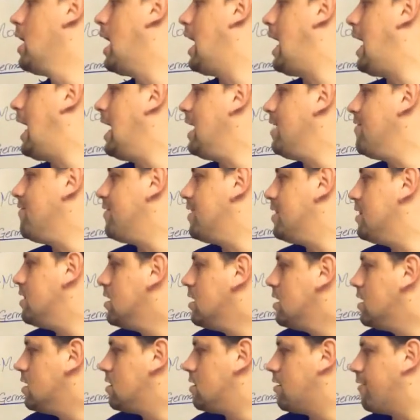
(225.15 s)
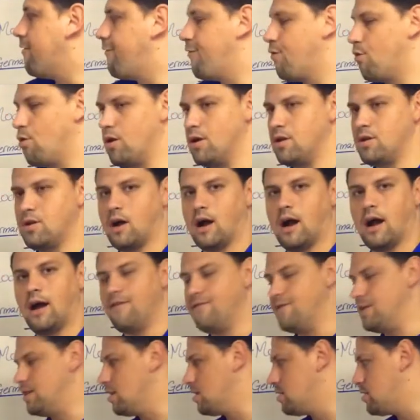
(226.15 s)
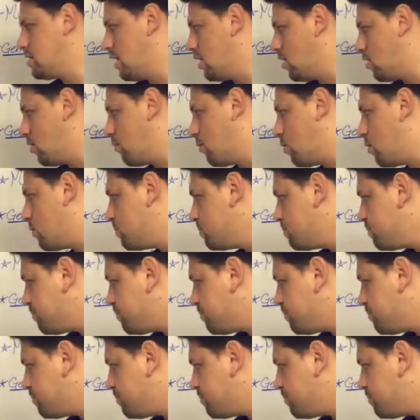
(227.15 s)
Ivan IV or Ivan the Terrible.